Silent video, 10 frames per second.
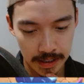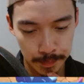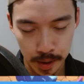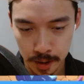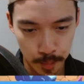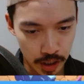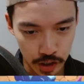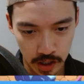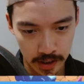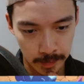It puts
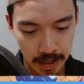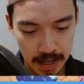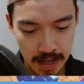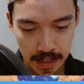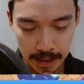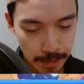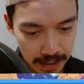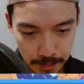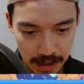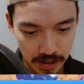pressure on him, can make
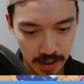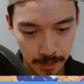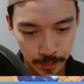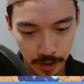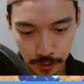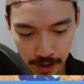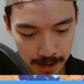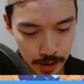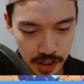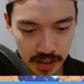him mess up. Flying
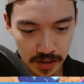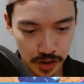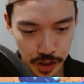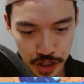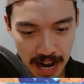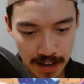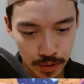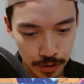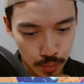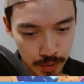Machine's Shadow
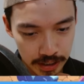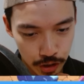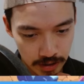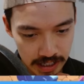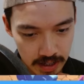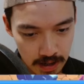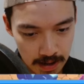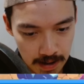is really tricky.